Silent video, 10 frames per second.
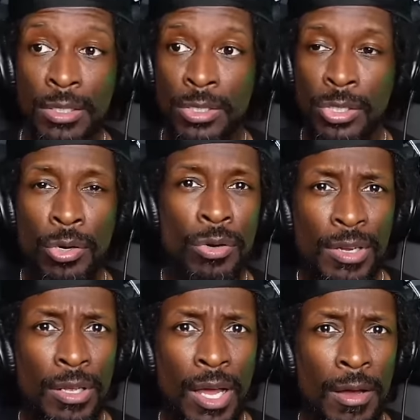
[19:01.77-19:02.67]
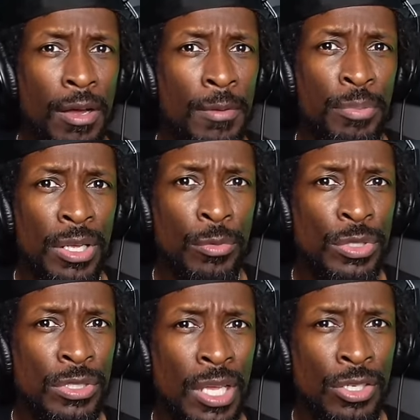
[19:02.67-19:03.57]
So our upbringing
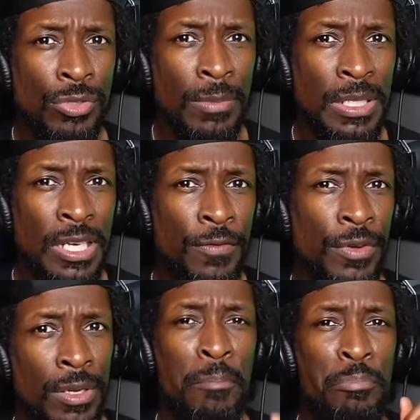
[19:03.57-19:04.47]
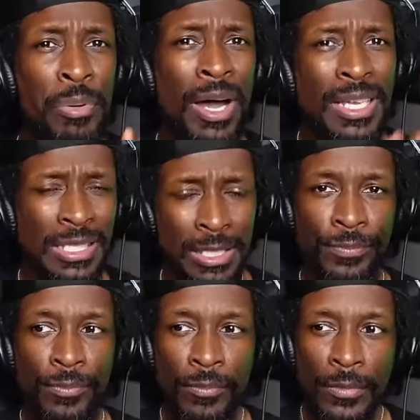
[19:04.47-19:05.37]
was extremely different. But
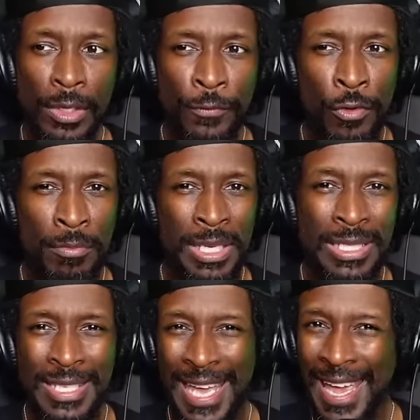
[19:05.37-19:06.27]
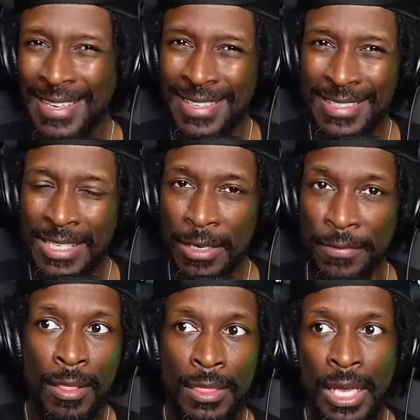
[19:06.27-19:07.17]
for me to act as if
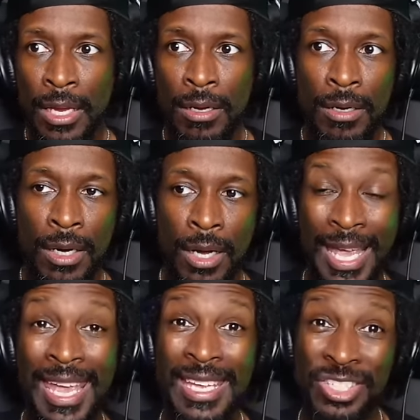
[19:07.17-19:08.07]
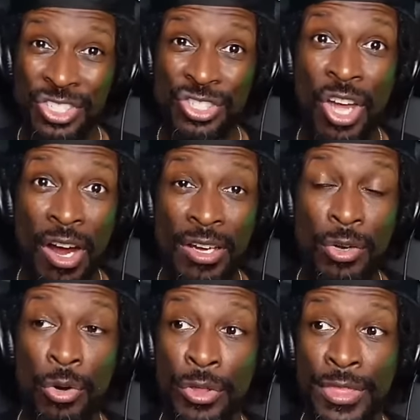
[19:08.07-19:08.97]
their head start
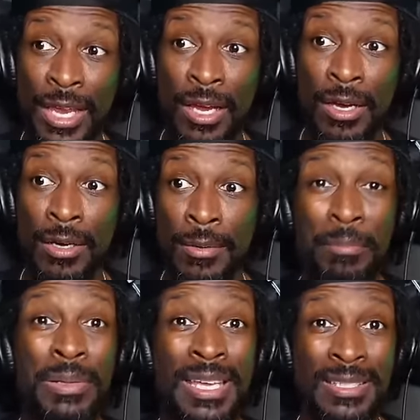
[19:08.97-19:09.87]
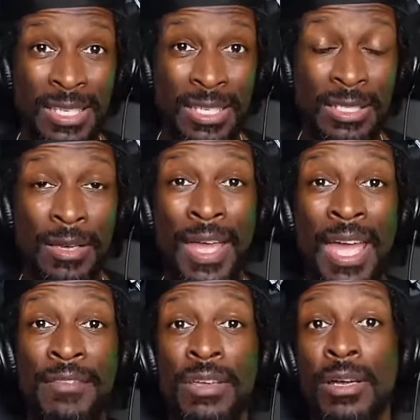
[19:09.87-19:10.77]
or their blessings of
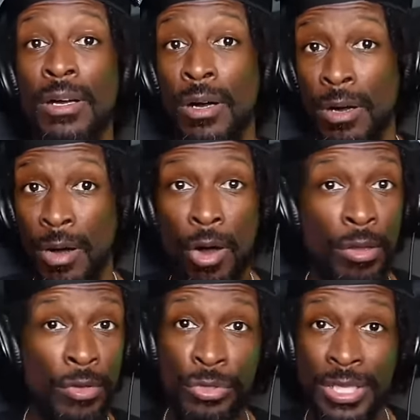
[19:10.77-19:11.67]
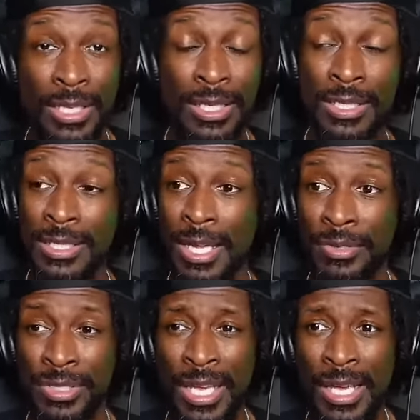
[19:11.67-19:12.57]
having all those things I just now
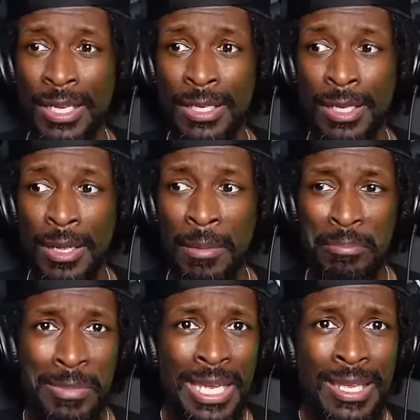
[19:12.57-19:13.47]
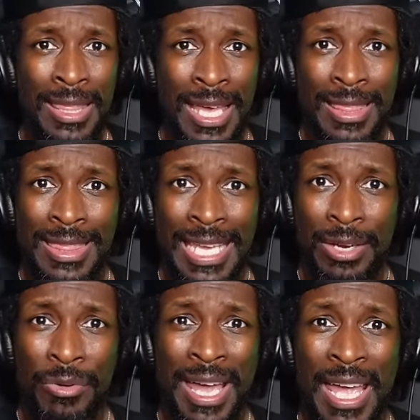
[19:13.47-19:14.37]
said mean that they
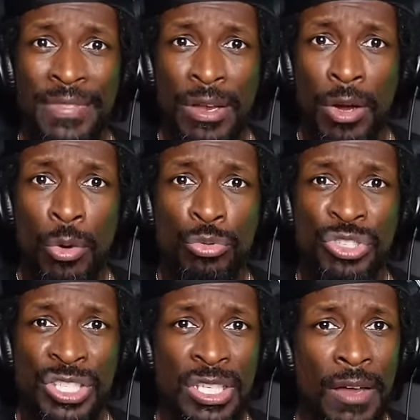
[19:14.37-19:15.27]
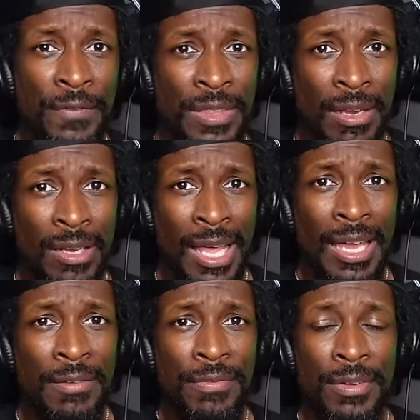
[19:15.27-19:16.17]
don't have their own stuff in their
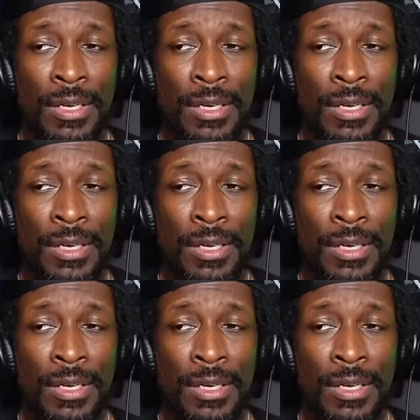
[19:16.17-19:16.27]
life,